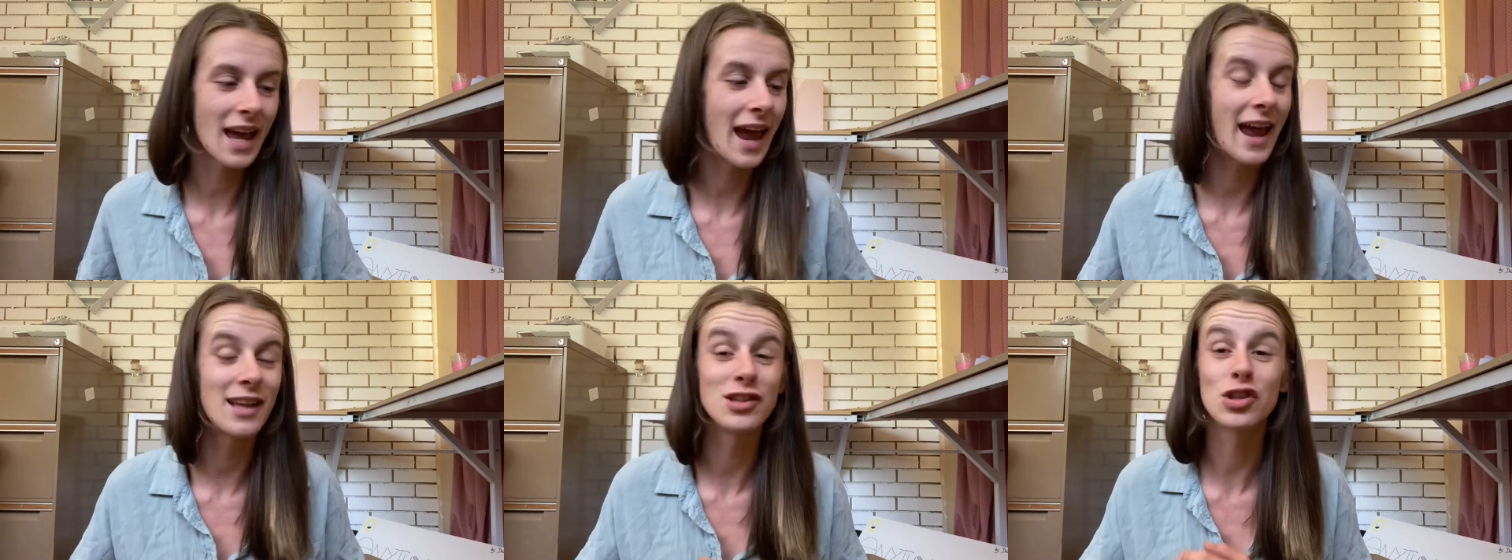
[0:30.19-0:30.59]

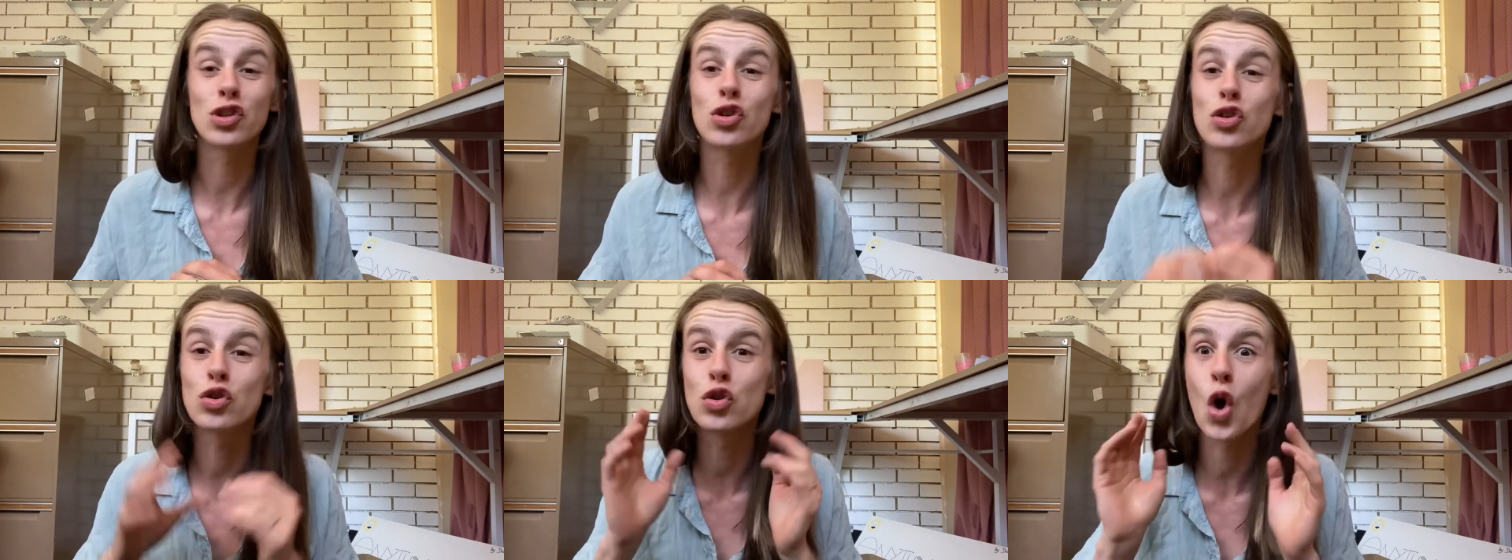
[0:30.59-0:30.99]
And
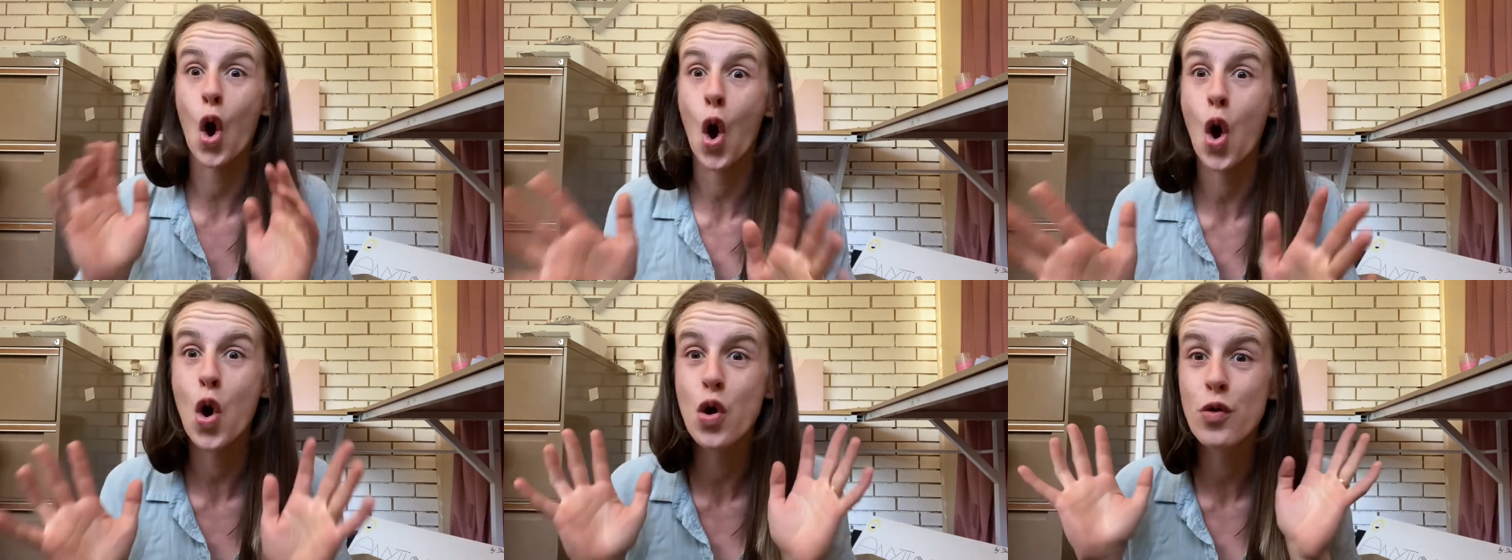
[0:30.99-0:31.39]

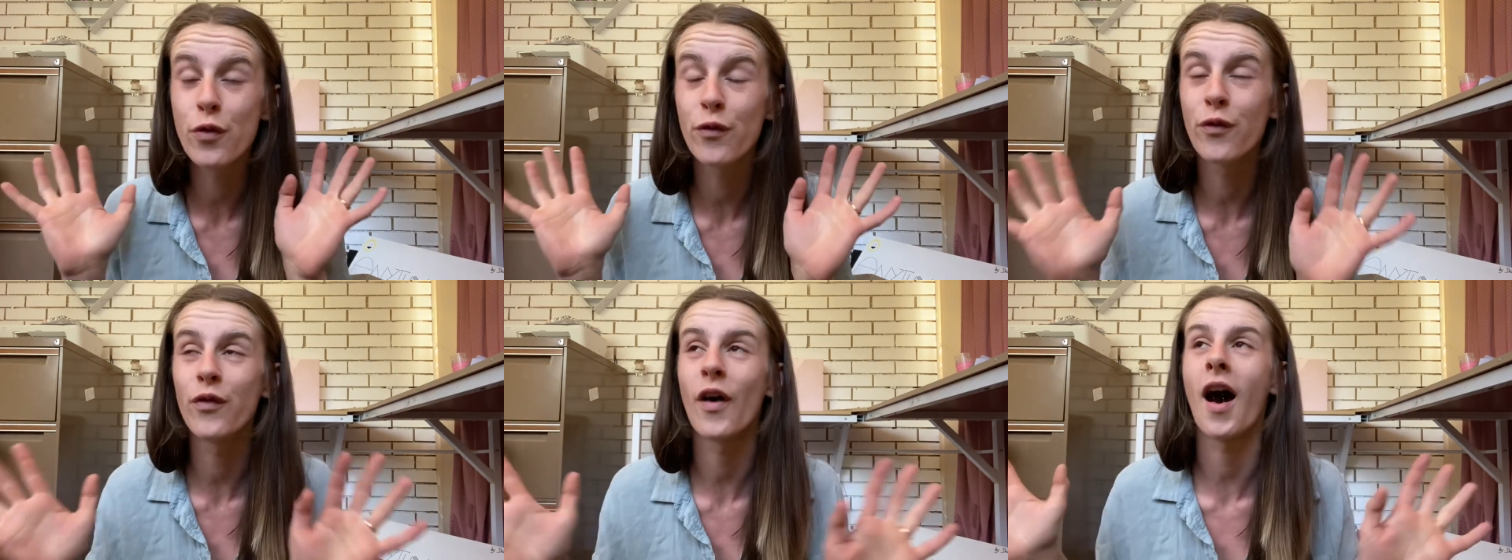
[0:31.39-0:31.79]
so
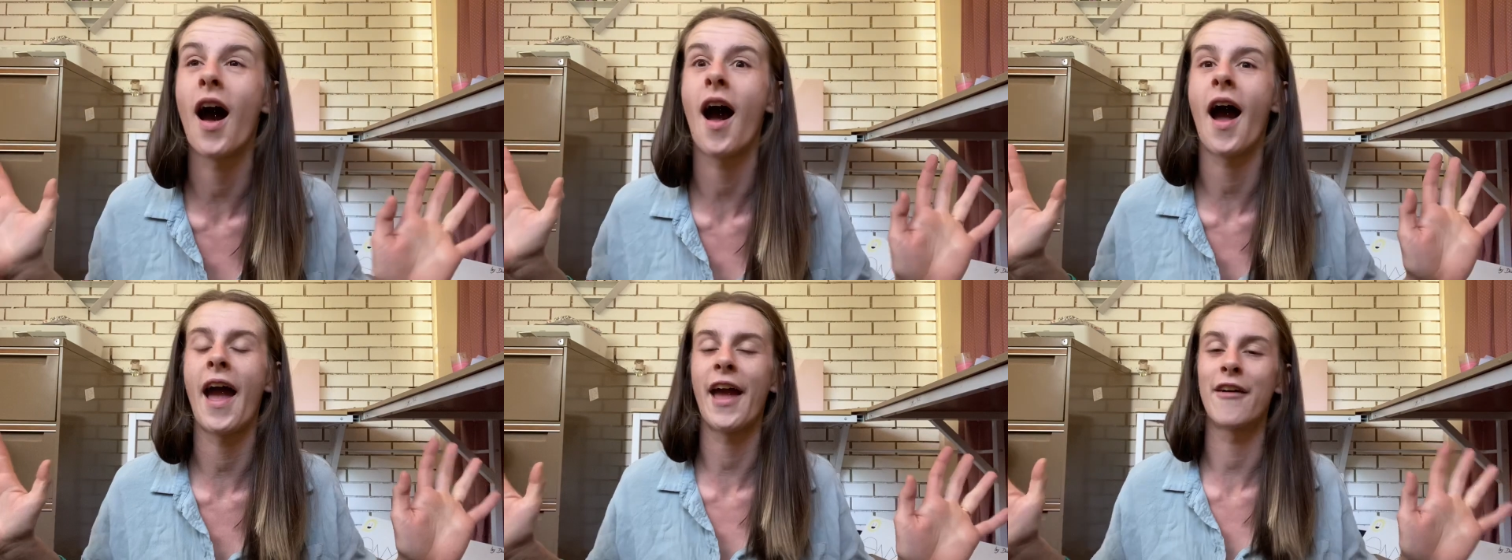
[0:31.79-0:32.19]

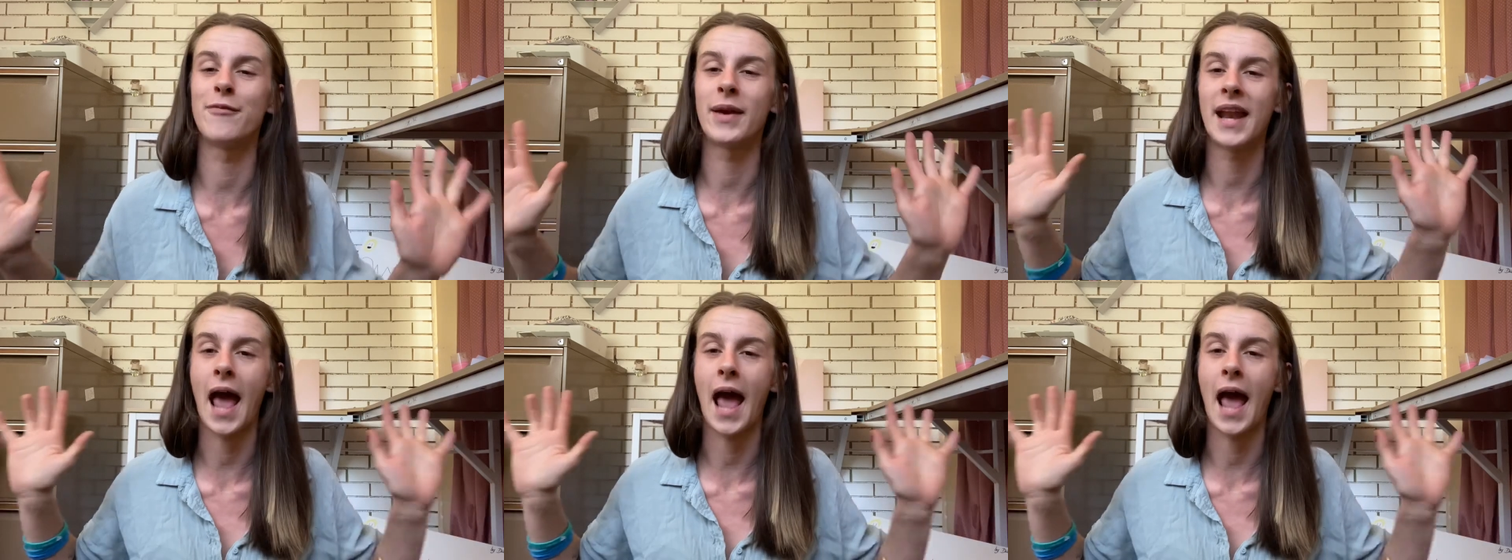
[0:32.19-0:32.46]
far I have been